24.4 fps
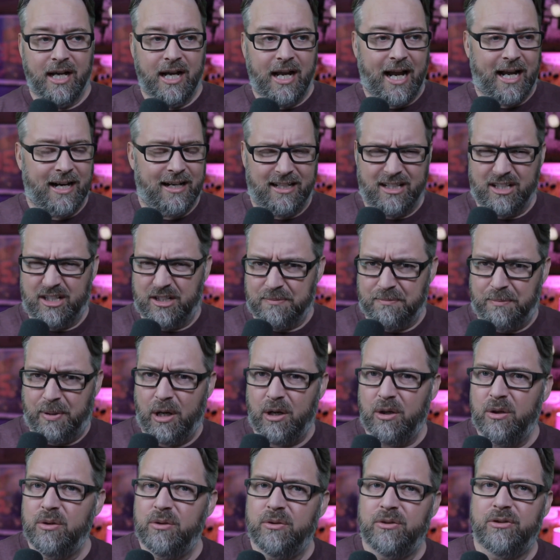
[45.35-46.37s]
editing
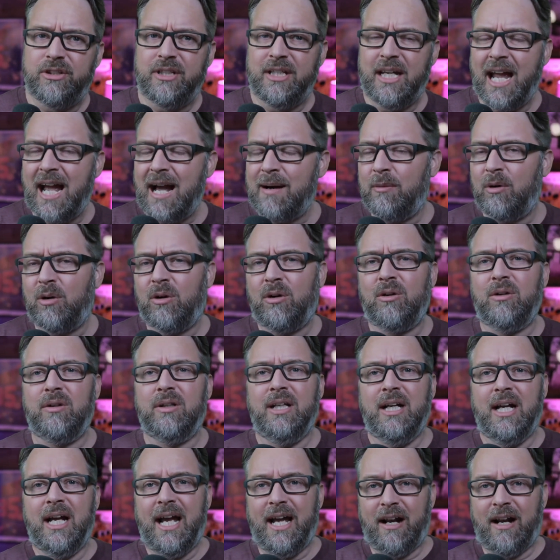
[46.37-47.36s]
Compose, YAML,